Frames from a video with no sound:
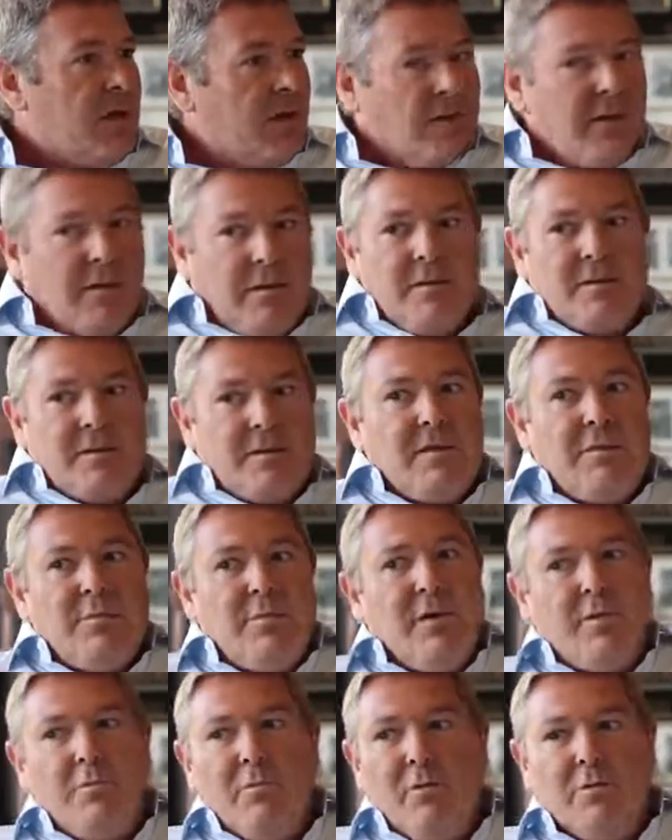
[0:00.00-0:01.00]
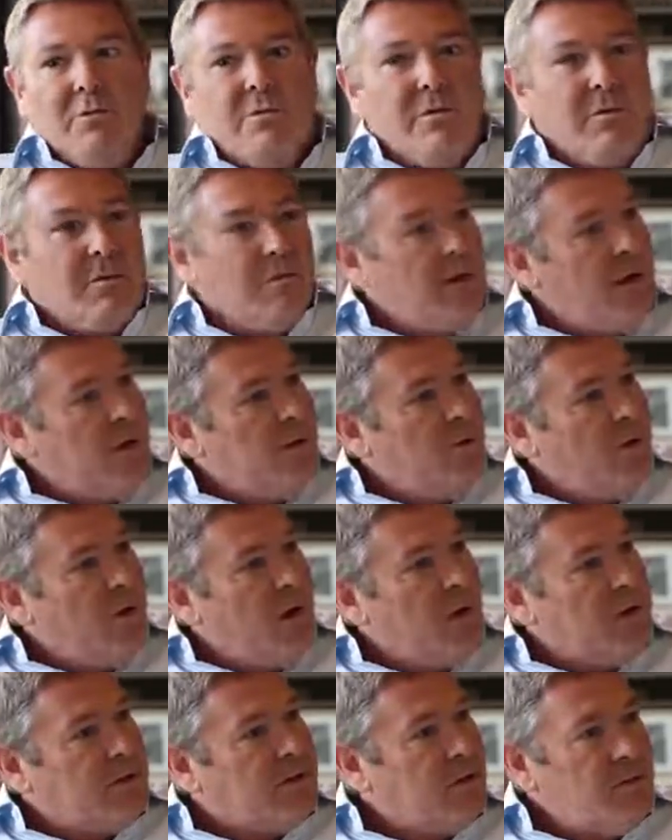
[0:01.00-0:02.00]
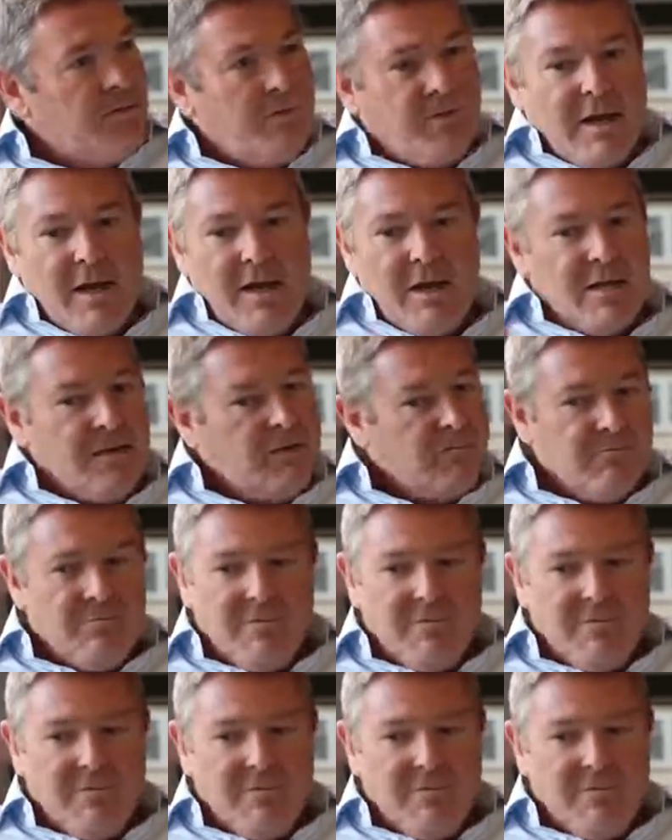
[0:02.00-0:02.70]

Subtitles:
that is similar more to a red wine. So you can